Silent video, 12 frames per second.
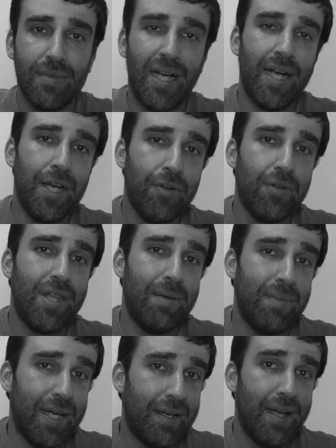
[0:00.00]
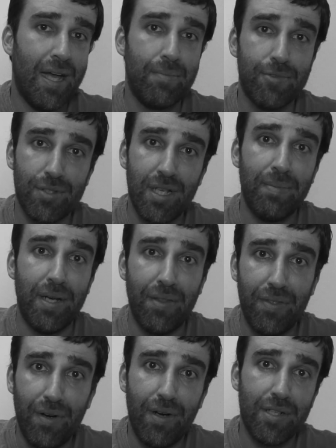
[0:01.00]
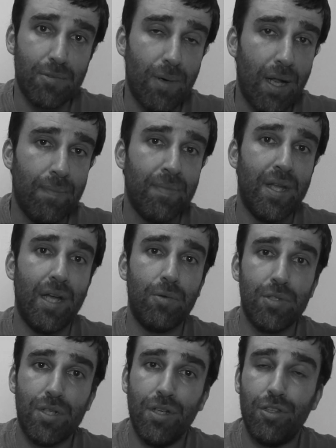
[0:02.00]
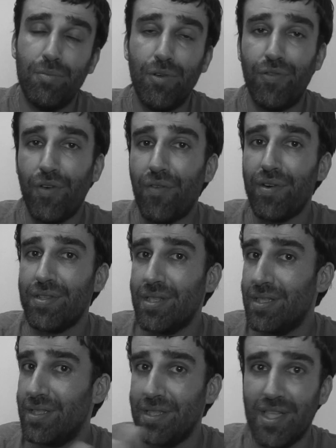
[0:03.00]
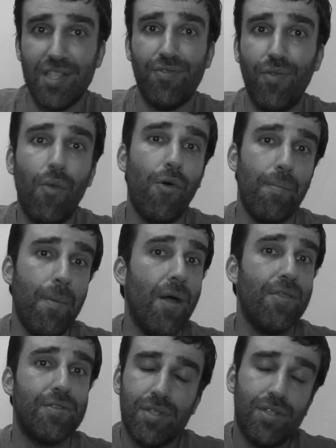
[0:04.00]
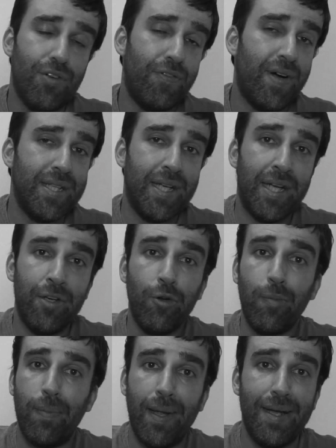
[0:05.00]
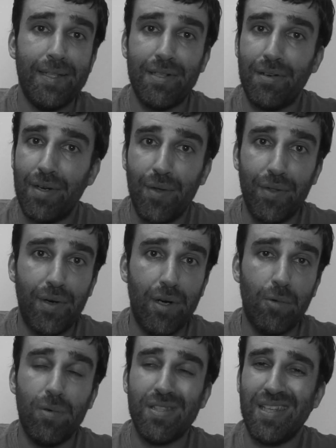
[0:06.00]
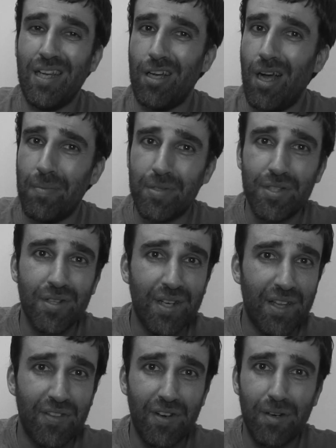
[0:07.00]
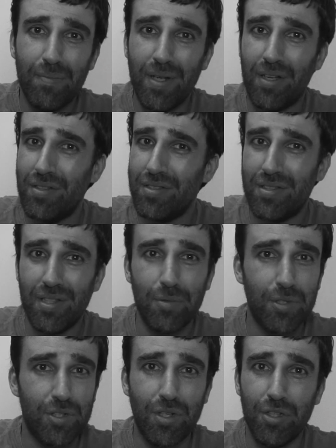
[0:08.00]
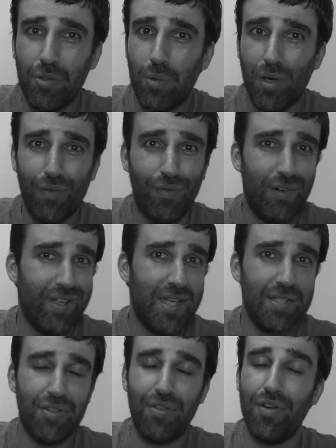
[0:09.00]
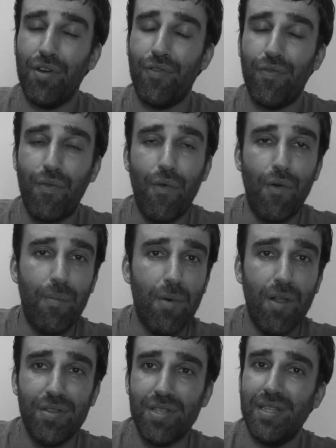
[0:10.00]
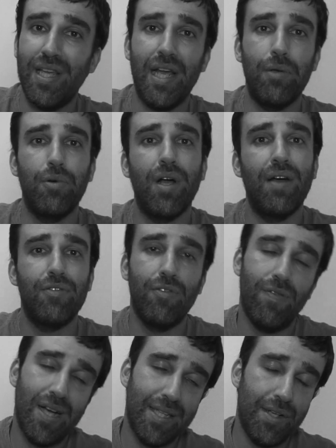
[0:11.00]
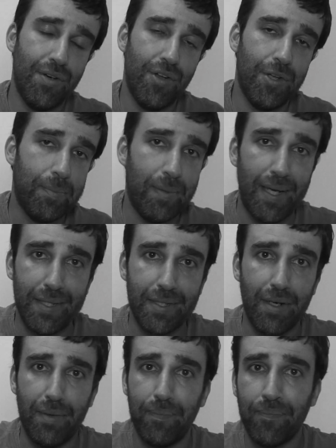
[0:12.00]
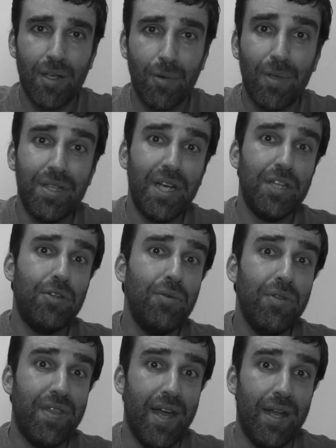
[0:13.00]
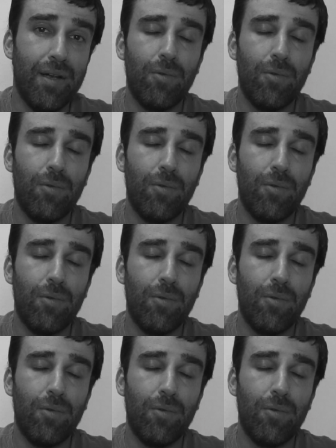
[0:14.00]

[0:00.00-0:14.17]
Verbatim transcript: And I knew that my time was limited there as well. I was going to move overseas in just four months. So finding a new place around there wasn't an option either, because it was going to work for just three or four months and then I would have to find another place here. What did I do then?